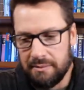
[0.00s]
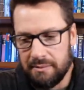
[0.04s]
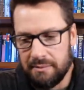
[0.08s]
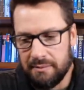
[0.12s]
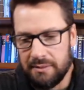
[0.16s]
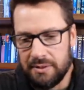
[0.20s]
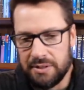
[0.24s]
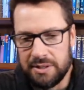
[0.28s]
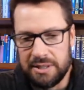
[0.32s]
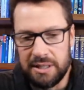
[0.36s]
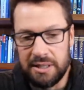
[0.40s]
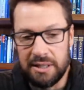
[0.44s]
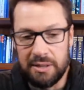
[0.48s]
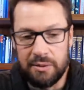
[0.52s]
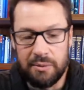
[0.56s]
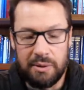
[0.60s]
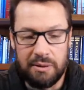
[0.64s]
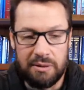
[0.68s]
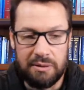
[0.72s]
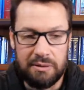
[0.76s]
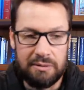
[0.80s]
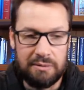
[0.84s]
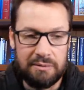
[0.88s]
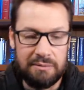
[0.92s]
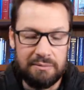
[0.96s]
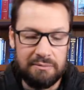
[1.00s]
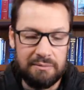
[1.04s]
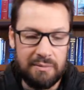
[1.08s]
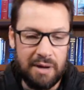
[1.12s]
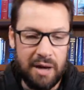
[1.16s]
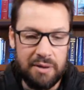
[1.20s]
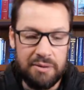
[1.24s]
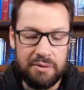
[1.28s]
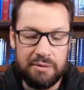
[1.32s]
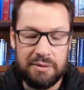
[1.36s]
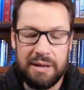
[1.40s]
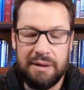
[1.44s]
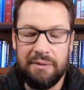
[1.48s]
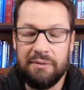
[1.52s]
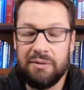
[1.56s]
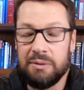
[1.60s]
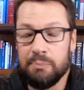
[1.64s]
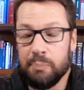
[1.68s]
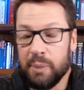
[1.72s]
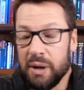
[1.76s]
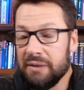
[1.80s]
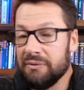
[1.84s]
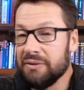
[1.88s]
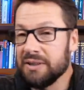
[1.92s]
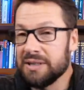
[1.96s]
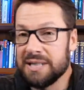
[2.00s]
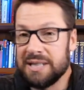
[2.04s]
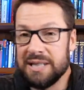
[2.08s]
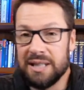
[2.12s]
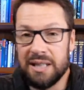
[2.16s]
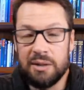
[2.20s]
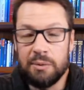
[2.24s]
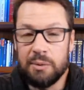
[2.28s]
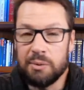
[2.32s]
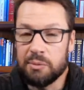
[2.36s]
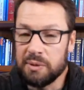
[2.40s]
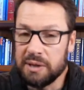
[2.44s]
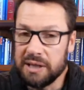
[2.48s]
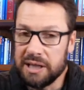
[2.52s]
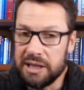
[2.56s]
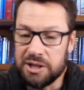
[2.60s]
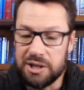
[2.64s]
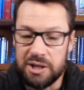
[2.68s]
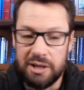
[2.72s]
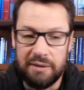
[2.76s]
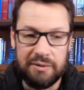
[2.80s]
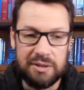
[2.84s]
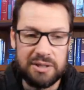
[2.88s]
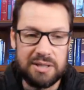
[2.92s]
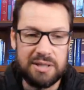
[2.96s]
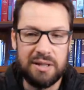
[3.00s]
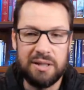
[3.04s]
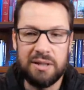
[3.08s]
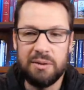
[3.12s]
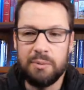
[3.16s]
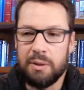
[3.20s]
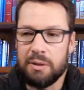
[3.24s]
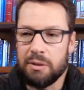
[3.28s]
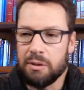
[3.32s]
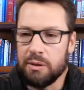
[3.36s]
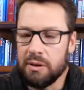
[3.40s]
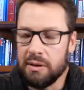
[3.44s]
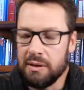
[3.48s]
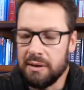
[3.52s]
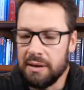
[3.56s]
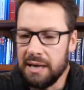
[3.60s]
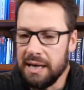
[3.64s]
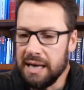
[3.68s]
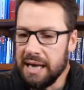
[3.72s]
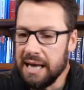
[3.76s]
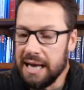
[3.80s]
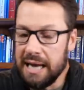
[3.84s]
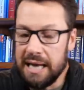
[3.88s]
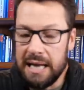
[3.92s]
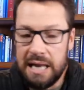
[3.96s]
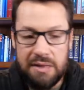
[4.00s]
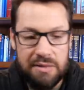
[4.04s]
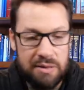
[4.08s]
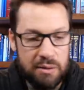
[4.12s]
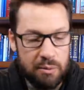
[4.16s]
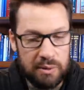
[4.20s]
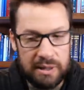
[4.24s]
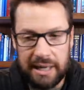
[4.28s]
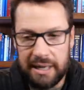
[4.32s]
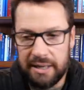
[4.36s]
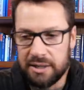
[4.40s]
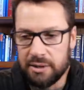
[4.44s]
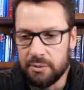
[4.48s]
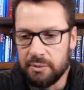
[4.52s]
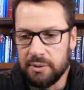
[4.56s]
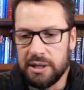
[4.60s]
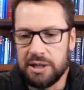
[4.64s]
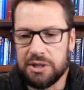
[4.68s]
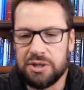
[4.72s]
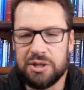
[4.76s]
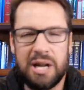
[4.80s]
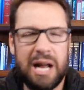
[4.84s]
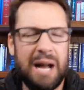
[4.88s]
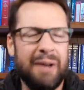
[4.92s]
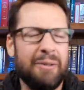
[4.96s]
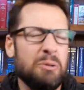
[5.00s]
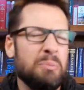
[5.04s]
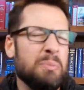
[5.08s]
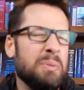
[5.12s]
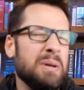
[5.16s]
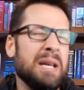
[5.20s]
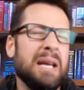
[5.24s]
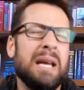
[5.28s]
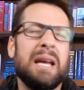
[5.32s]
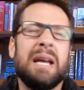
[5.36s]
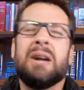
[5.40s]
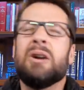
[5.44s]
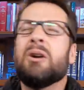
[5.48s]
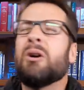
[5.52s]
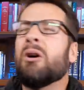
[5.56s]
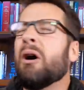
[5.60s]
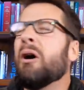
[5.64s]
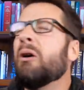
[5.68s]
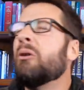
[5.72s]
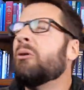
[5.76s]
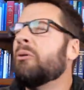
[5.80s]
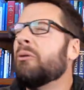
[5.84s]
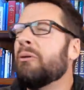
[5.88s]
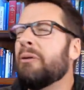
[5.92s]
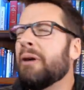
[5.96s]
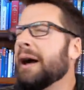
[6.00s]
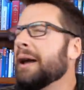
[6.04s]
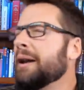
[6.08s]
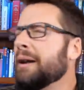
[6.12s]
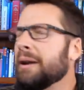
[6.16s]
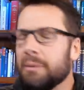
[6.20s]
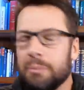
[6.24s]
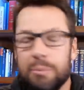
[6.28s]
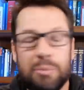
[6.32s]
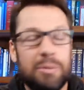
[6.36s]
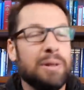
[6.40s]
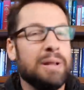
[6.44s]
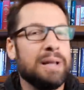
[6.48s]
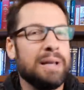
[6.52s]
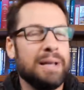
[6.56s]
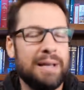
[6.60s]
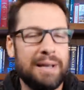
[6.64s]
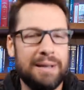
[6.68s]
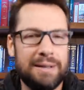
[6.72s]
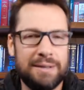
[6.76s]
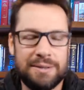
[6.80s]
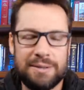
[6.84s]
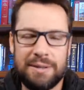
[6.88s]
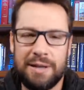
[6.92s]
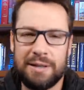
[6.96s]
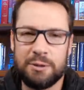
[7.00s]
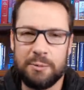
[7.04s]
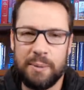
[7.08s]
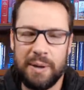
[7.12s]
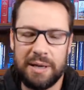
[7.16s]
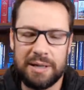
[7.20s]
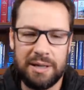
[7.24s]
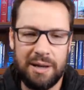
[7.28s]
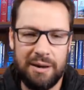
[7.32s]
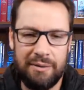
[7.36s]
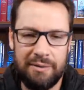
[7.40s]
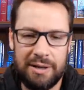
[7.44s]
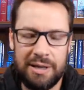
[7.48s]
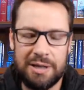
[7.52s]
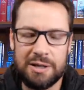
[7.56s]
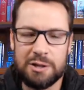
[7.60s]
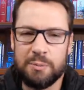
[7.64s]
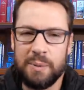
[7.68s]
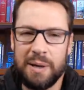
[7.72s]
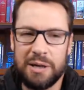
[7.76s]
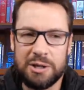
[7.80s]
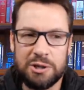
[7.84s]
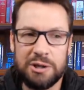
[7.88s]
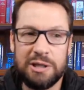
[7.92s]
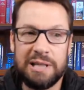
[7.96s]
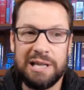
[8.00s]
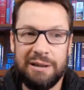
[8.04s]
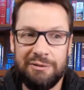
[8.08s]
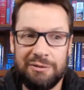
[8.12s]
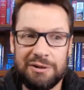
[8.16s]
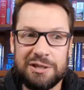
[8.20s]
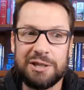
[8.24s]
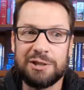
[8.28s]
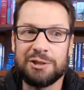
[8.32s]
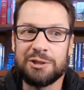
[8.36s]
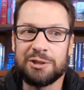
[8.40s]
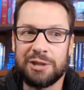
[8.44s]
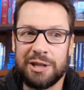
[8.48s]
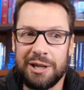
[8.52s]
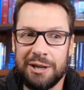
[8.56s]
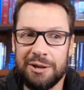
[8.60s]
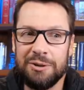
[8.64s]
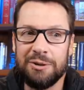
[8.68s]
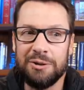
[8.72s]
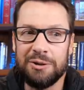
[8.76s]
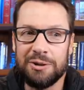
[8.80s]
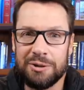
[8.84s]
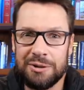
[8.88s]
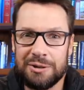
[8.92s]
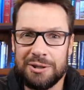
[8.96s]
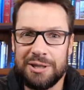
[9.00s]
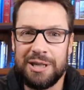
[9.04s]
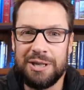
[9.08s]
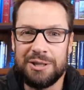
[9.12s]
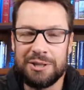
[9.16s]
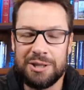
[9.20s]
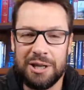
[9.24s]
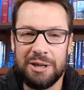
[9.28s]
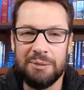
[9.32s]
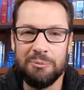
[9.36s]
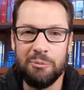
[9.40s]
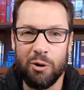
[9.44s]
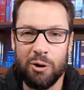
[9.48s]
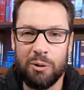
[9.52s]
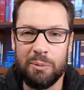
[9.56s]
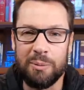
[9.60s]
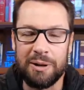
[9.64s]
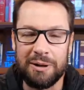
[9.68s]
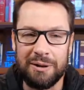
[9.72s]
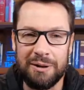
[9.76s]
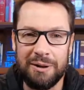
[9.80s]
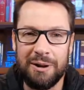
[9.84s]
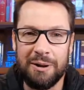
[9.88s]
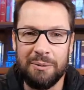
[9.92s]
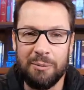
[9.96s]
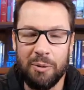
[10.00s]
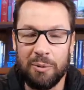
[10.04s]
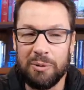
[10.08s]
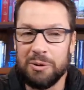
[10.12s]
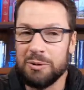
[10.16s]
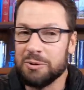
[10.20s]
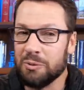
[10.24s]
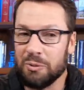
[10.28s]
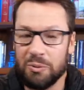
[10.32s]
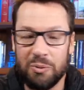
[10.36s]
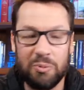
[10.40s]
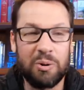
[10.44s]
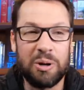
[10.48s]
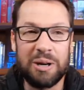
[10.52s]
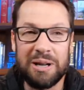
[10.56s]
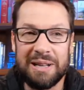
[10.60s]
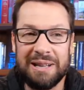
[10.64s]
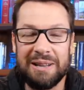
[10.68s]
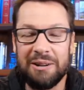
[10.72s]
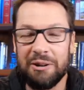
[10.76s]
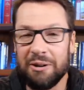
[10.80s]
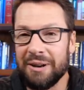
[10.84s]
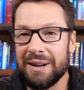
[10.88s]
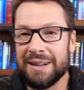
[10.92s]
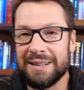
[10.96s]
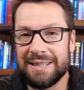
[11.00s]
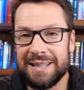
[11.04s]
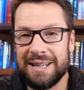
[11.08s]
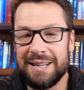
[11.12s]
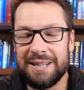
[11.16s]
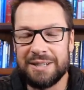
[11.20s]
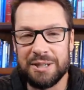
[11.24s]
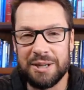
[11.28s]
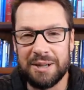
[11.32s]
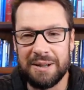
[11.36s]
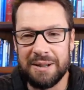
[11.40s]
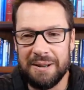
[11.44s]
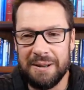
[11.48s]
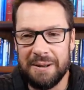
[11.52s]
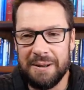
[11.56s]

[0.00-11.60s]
if it's dealing with other if it, but if it's dealing with religion, if it's dealing with anything related to religion, I would be incredibly suspect of it, especially if it's a skilled teaching Mormon. Mormon is really good at teaching